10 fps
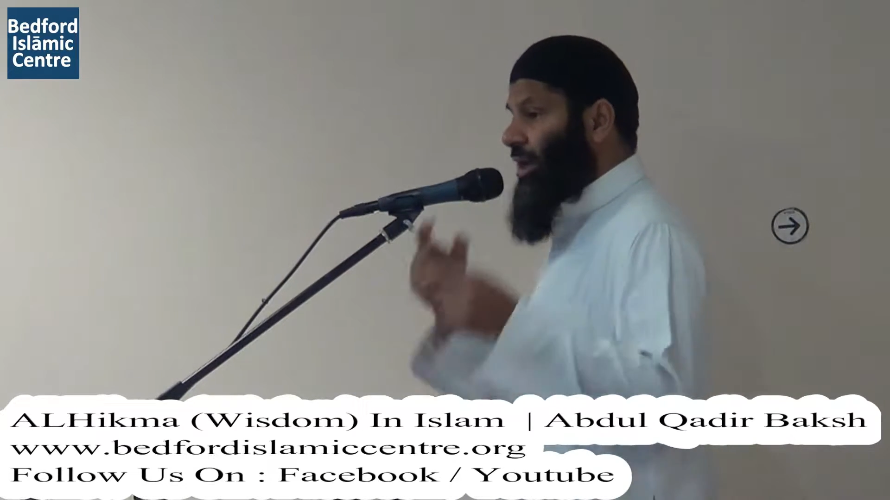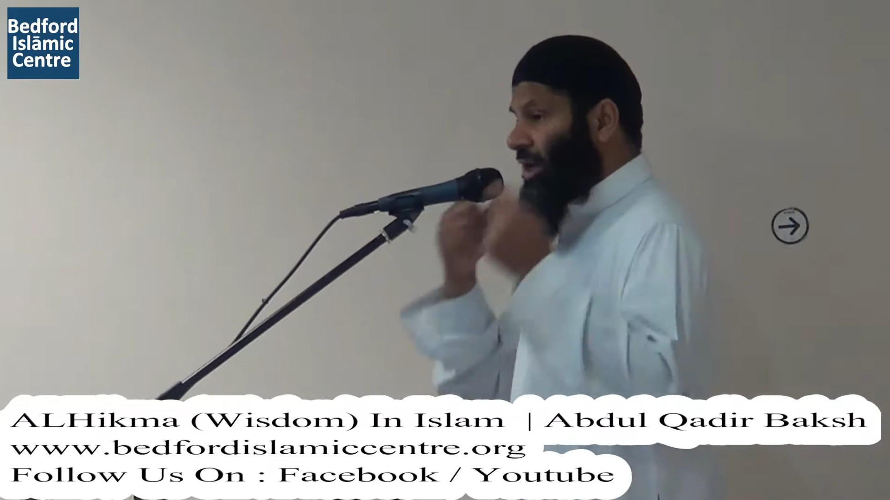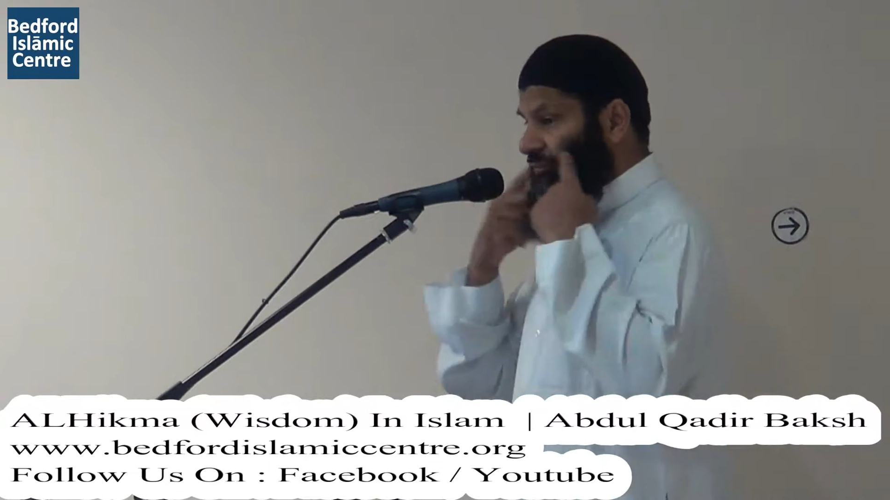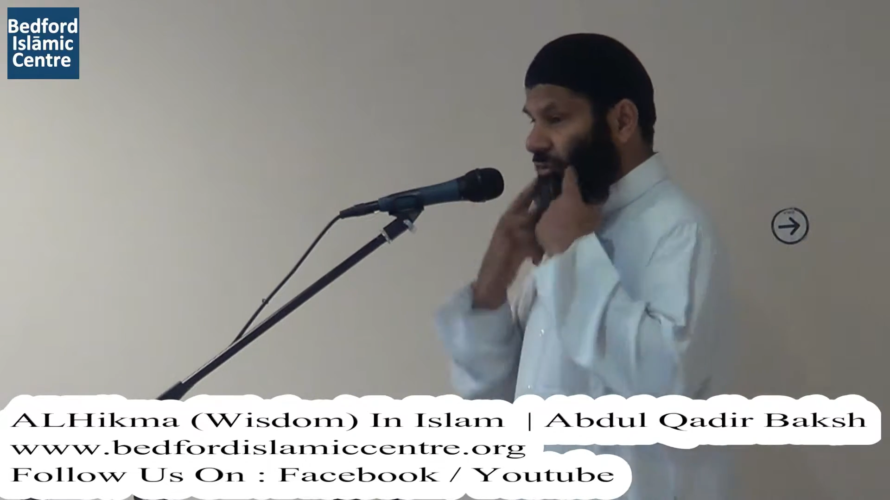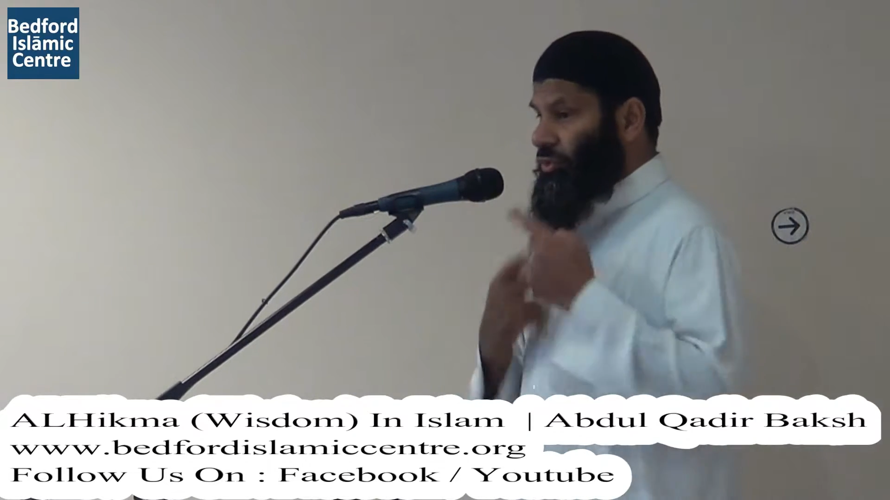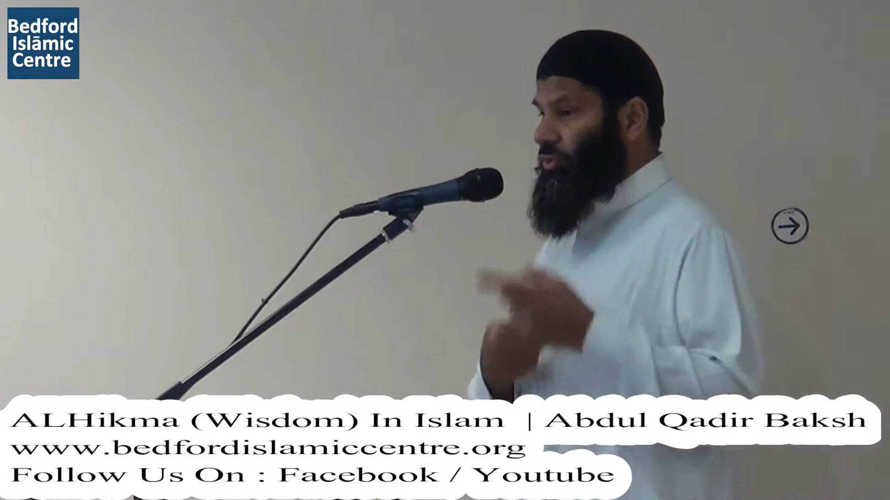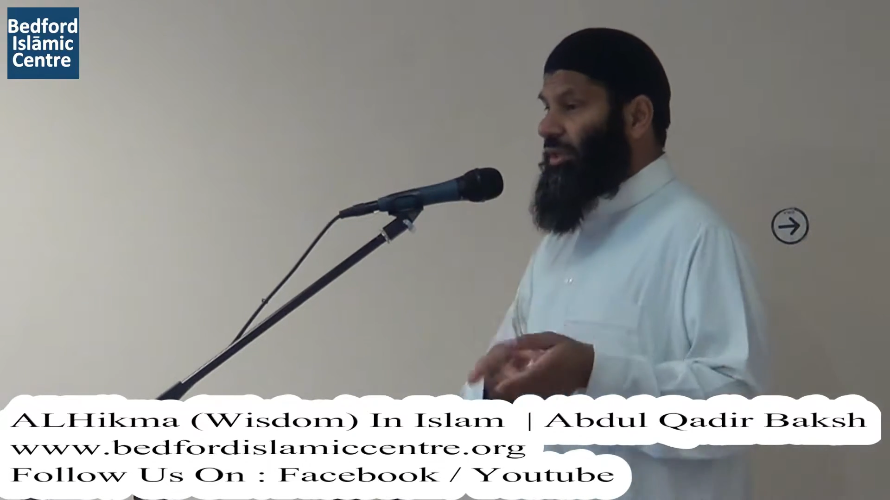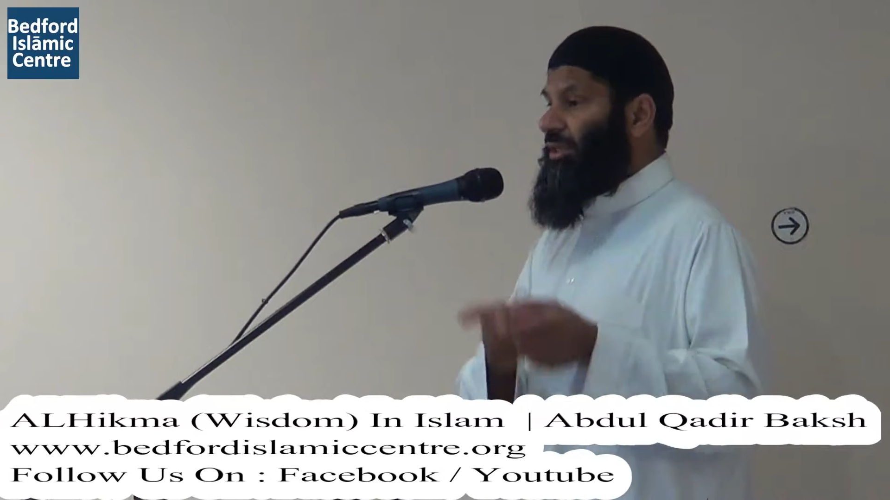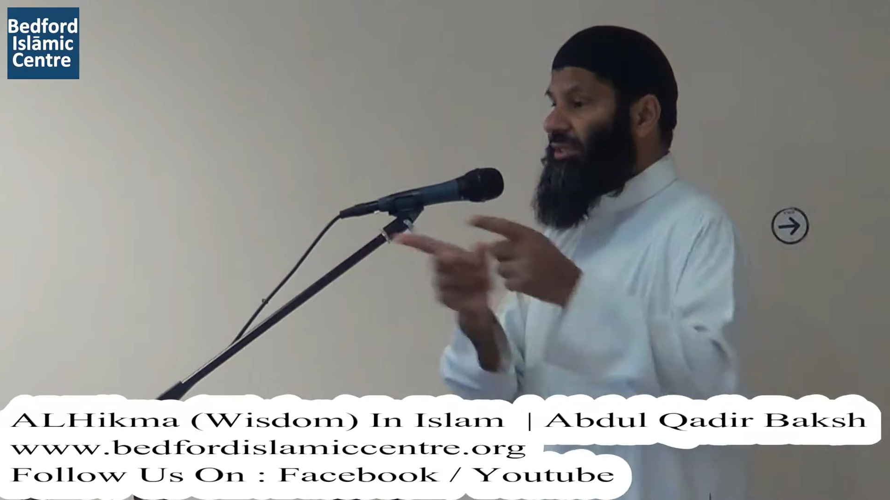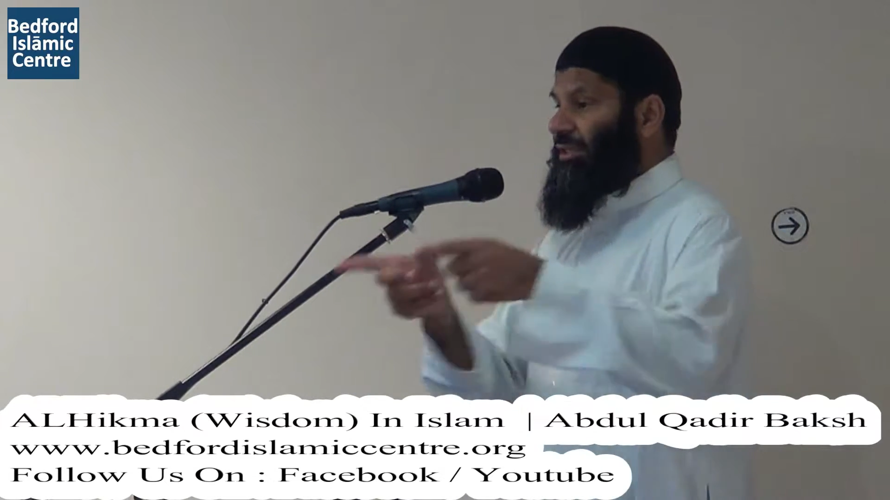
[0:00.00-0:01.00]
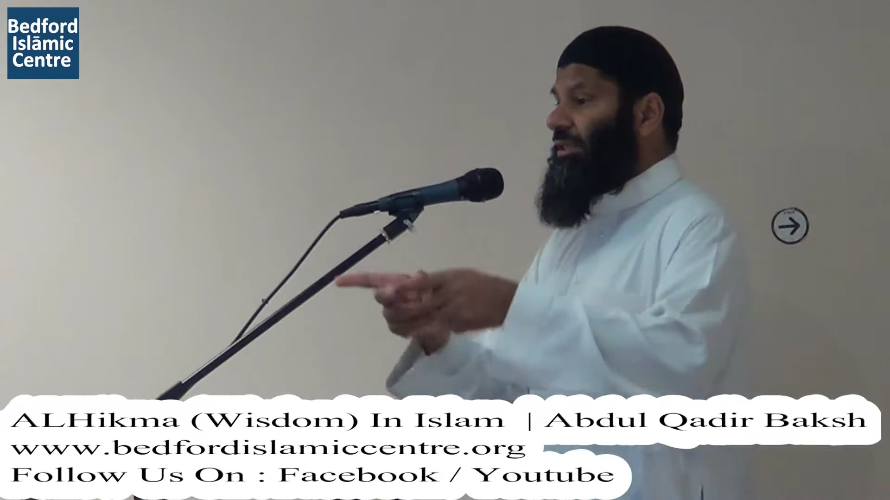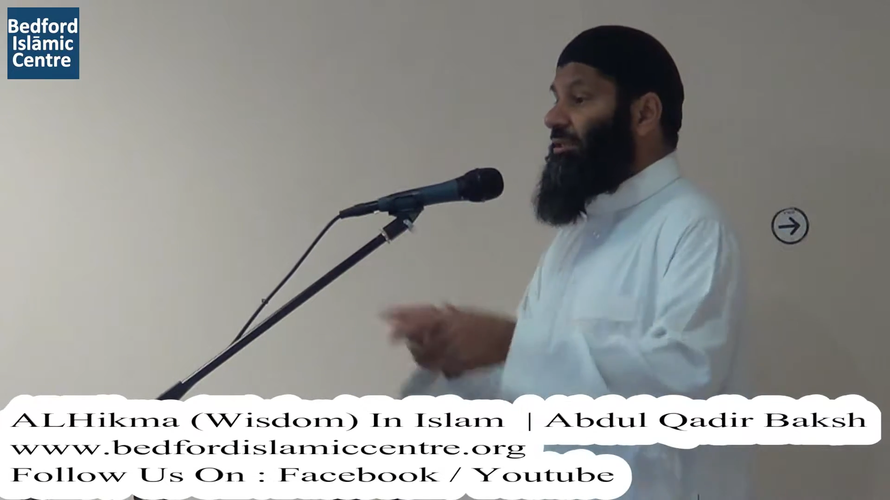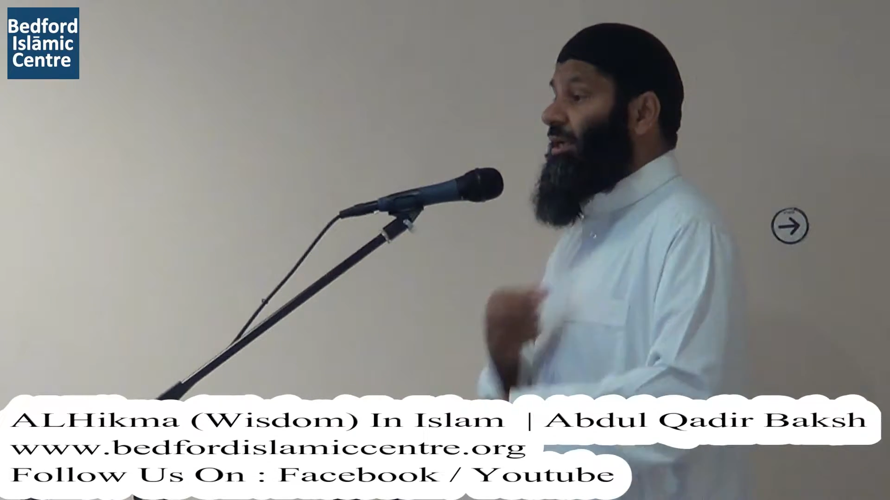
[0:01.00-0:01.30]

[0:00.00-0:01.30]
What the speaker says: after Rasulullah said this,